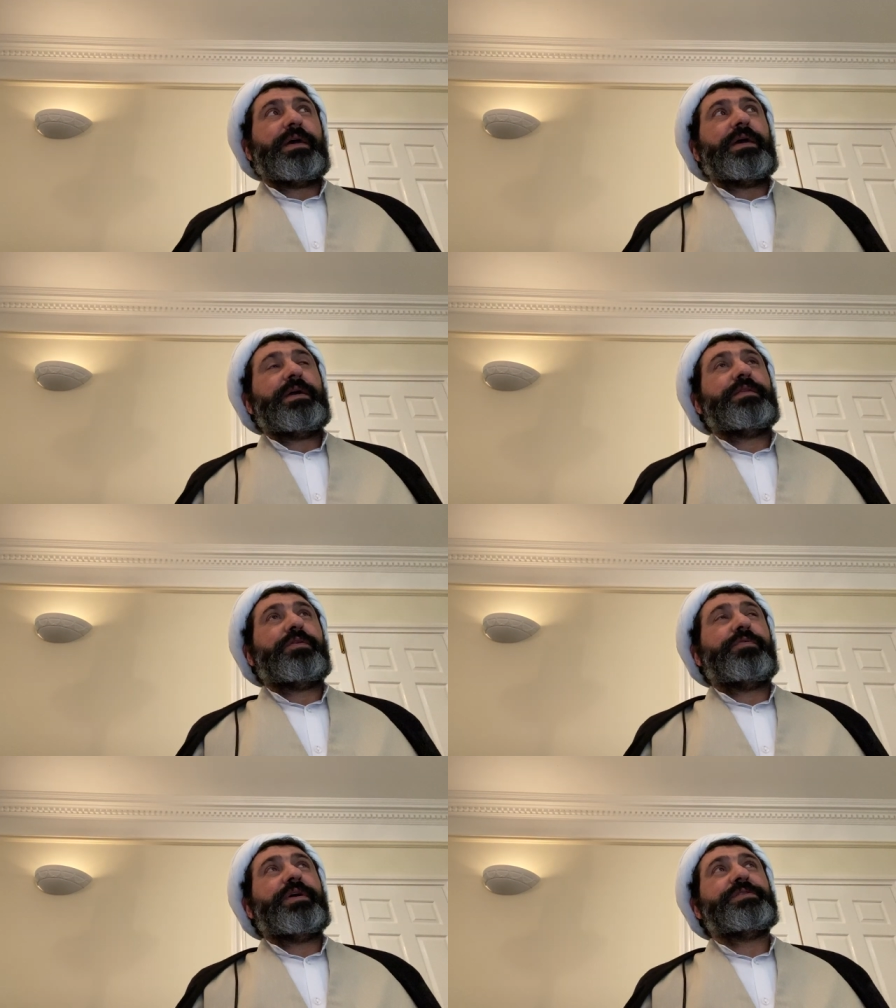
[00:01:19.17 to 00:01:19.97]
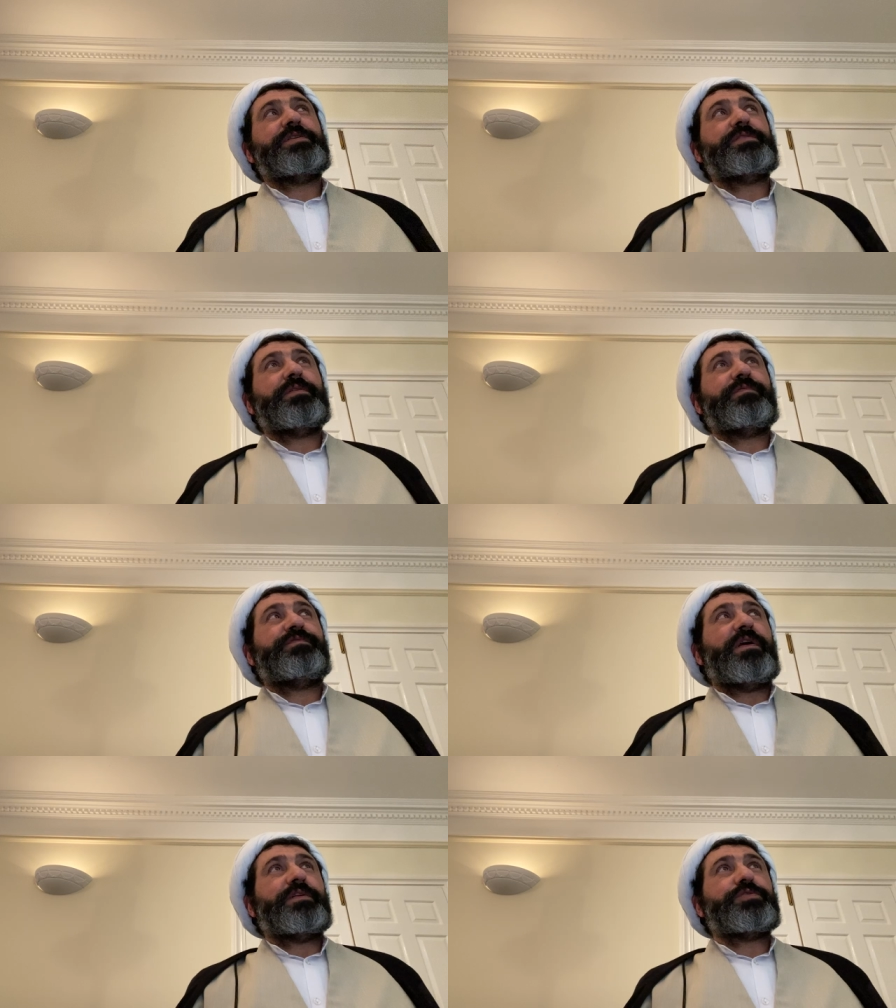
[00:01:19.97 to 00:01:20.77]
and the quran says
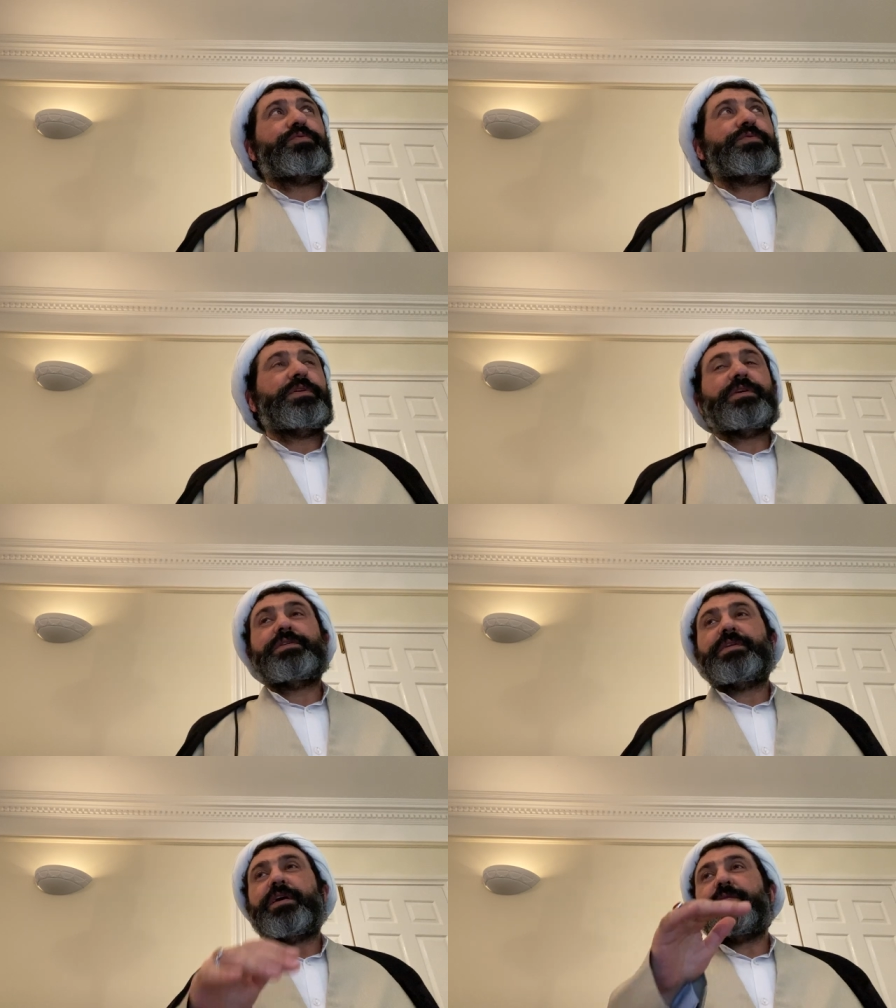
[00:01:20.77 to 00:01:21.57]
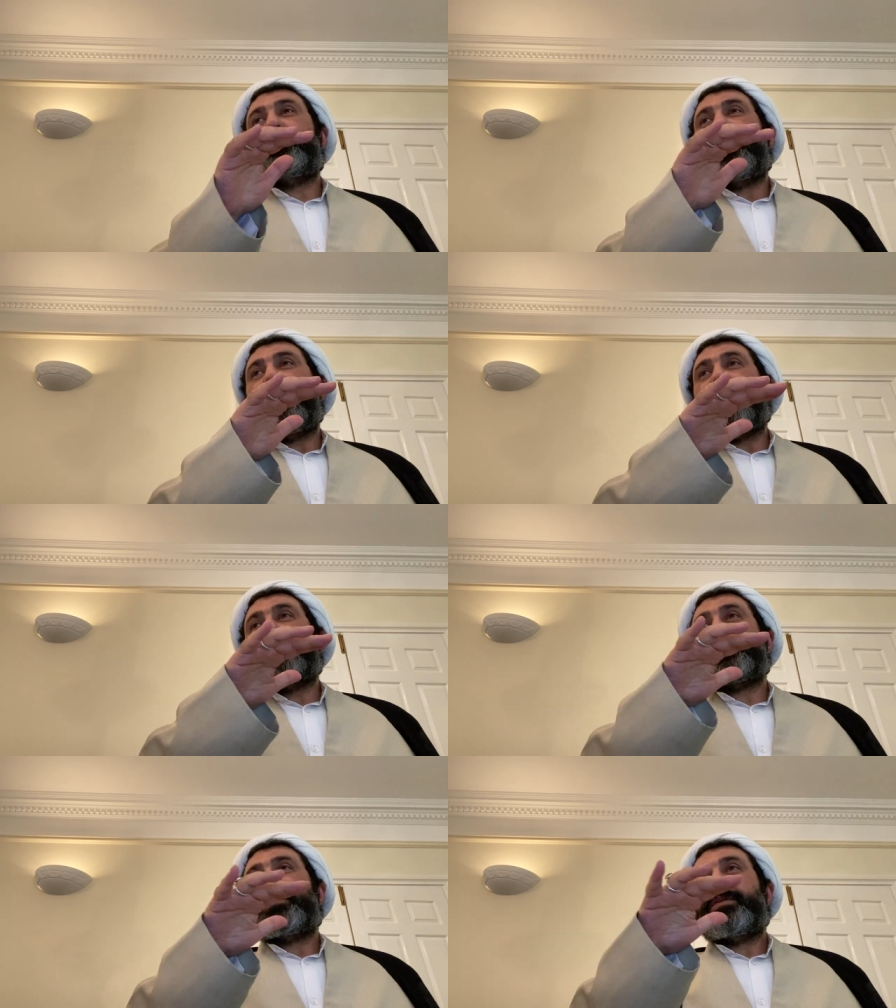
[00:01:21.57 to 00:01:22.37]
falsehood is like
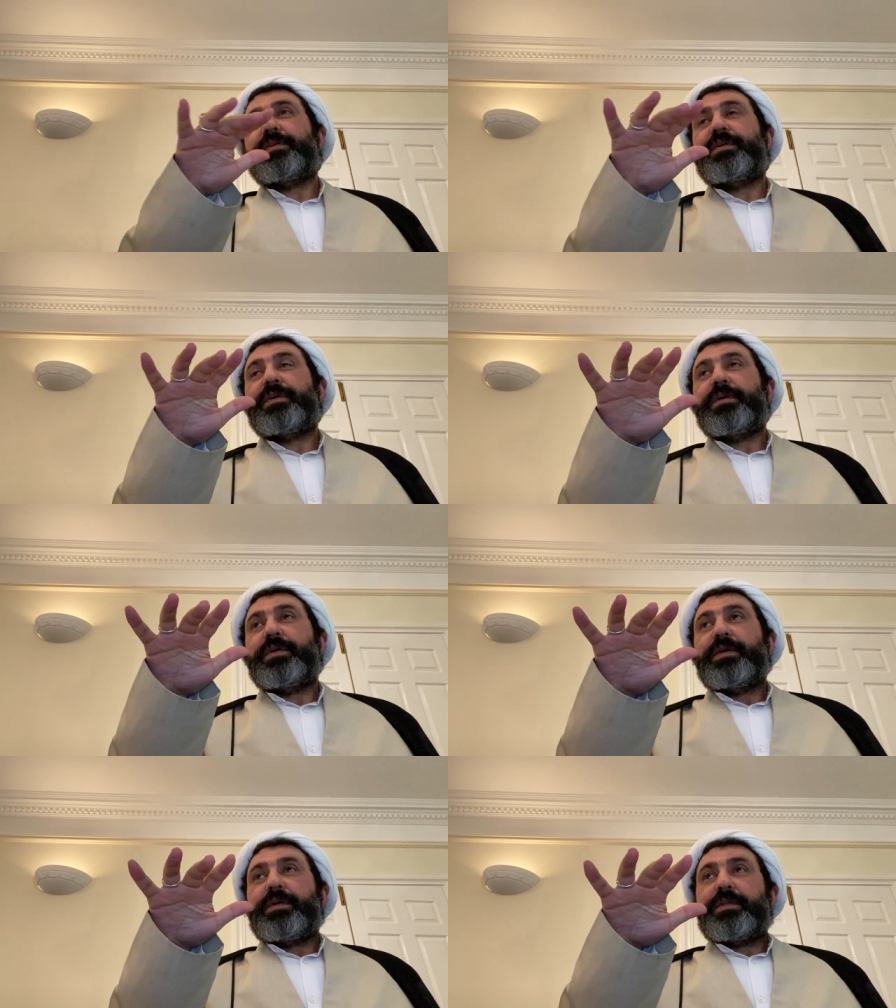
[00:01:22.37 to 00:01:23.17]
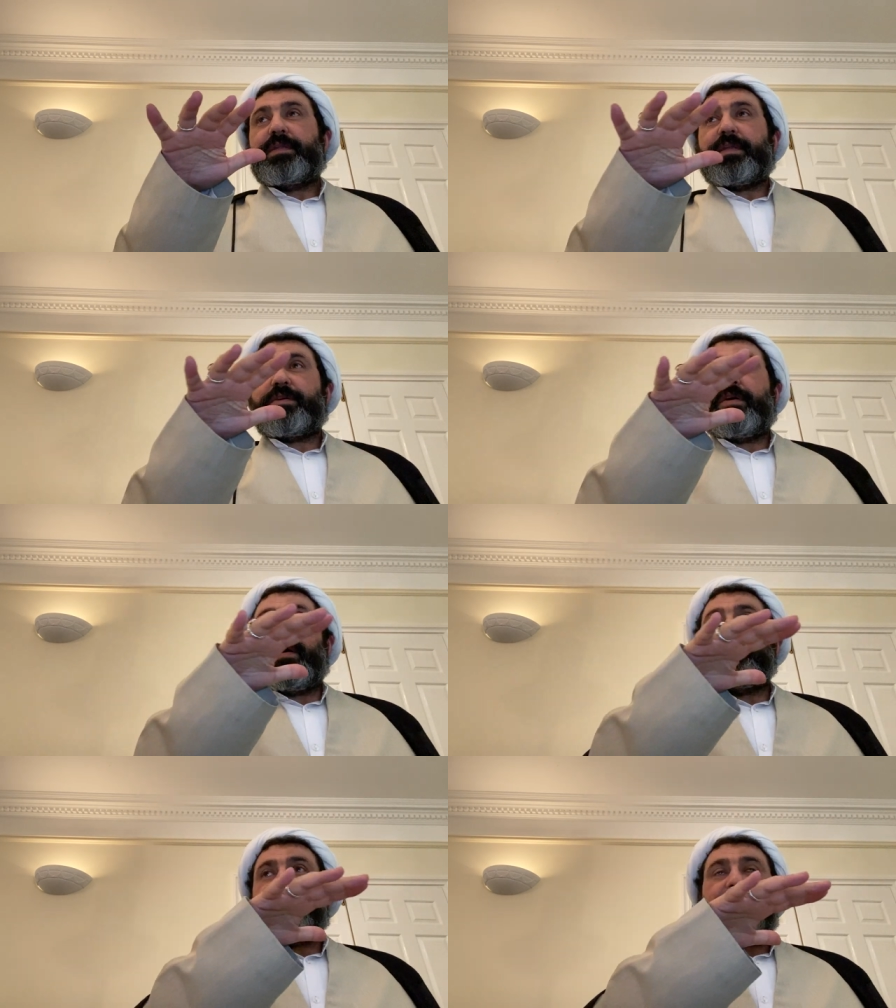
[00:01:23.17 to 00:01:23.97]
bubbles that
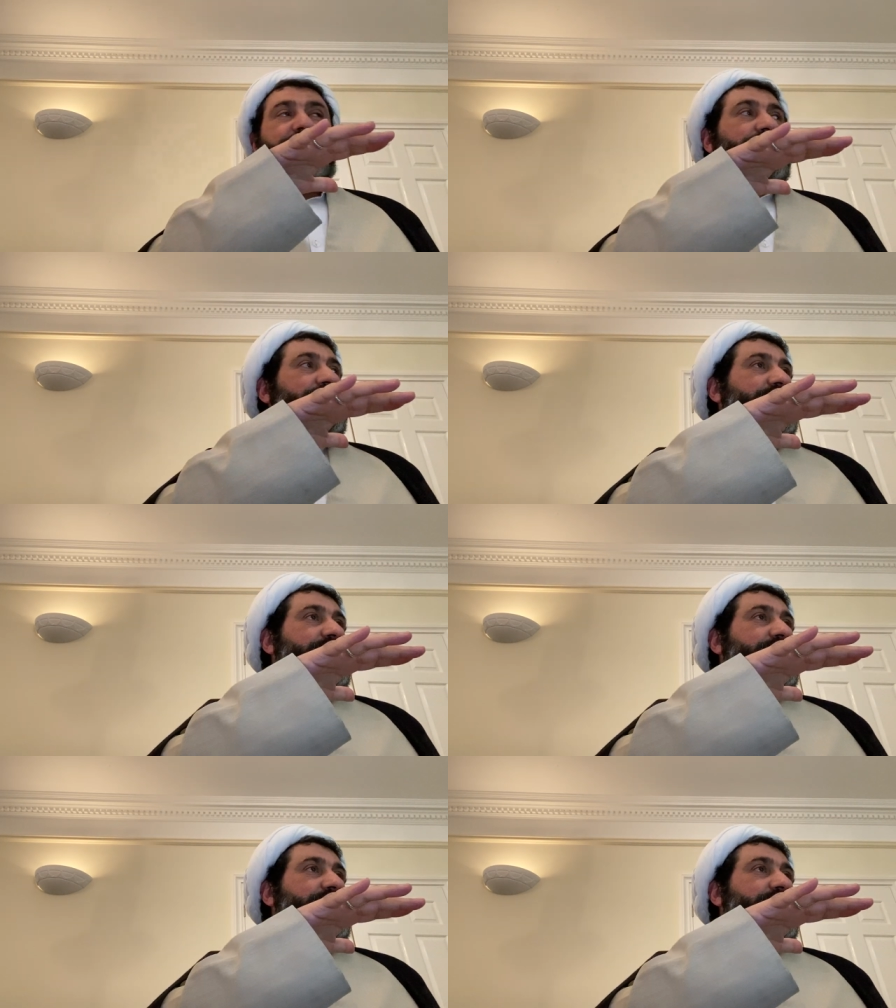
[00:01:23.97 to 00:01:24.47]
cover the